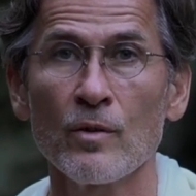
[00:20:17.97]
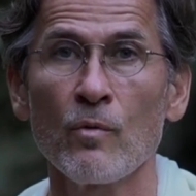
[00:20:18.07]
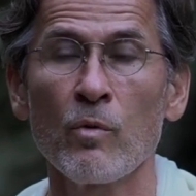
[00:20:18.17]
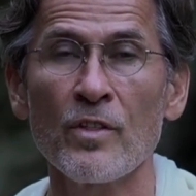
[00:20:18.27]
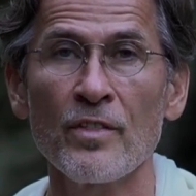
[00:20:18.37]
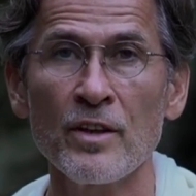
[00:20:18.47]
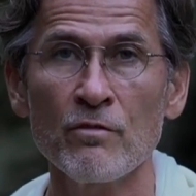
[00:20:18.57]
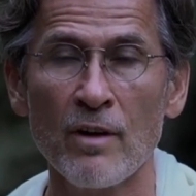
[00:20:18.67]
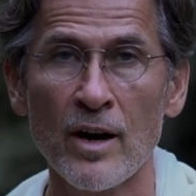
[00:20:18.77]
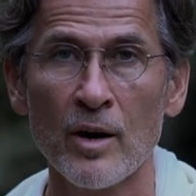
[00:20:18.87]
with the
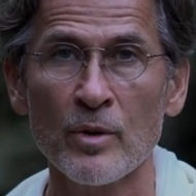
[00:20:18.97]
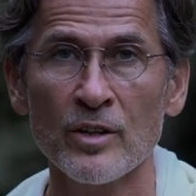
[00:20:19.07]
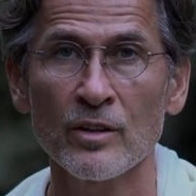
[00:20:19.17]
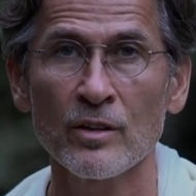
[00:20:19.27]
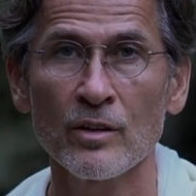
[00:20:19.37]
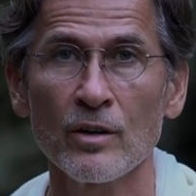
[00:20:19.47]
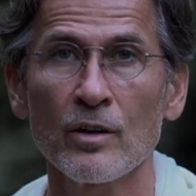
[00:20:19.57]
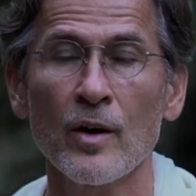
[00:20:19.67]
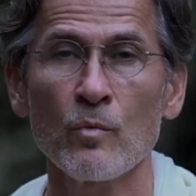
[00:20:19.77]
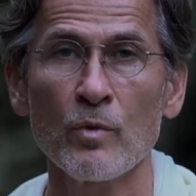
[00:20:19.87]
environment,
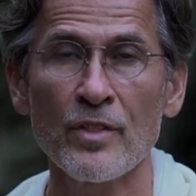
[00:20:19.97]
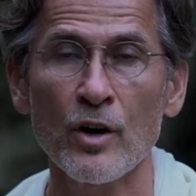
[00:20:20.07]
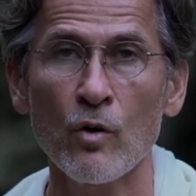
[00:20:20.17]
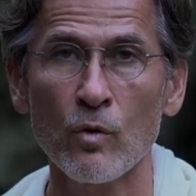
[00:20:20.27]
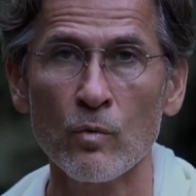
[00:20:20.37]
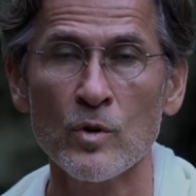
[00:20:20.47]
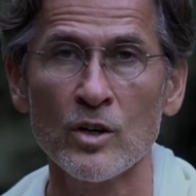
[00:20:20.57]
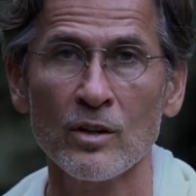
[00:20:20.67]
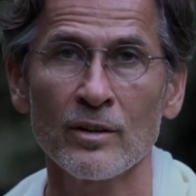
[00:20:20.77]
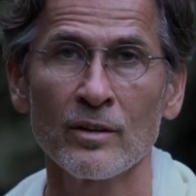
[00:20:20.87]
and with the whole
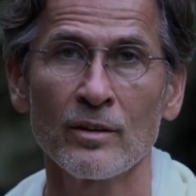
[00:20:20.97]
world.